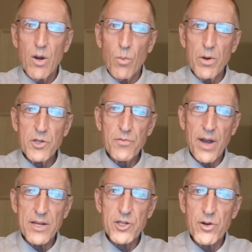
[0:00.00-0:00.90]
Which
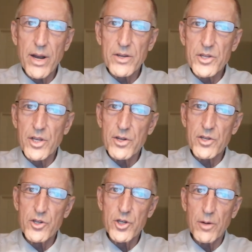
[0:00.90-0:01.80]
fast-track
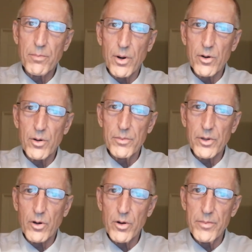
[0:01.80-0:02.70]
citizenship program in
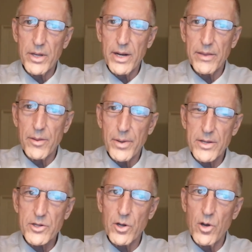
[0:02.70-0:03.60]
the Caribbean had the
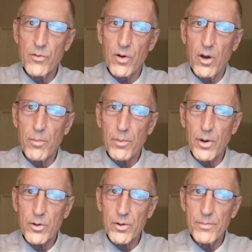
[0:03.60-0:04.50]
best overall
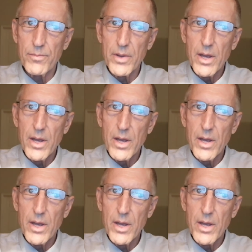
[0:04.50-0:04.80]
program?